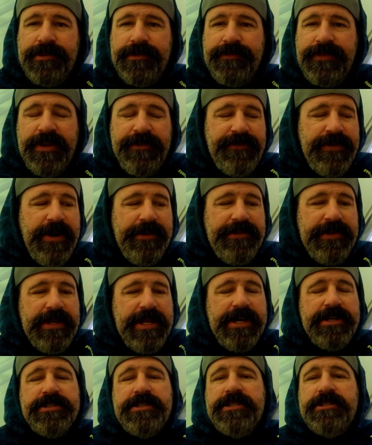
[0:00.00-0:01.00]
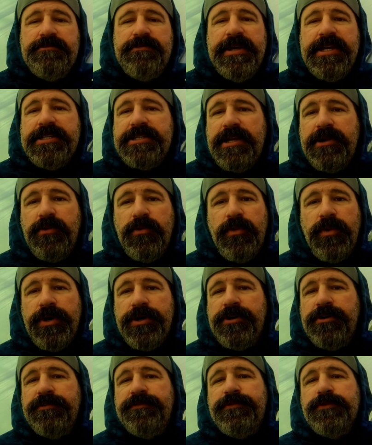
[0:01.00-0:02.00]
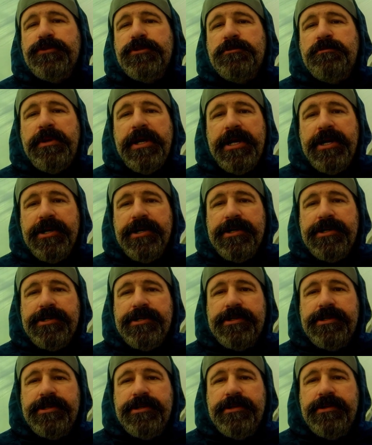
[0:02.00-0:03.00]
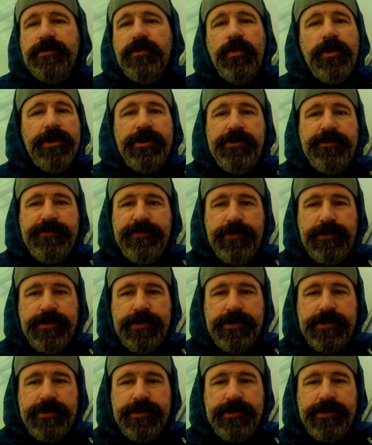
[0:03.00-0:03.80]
If nothing else, this makes a wonderful spare. Wonderful.